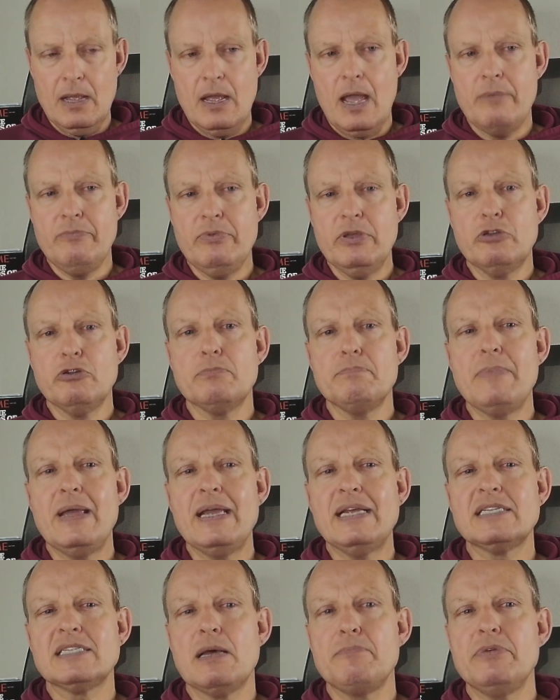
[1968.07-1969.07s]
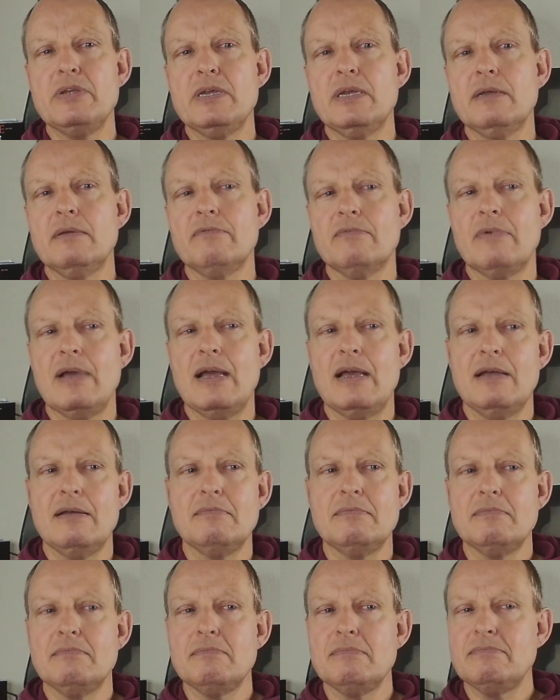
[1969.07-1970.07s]
And we could make something,
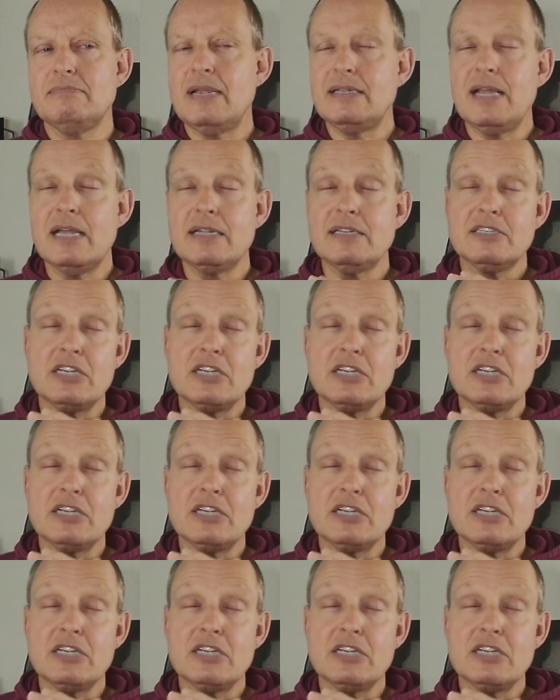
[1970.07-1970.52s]
there's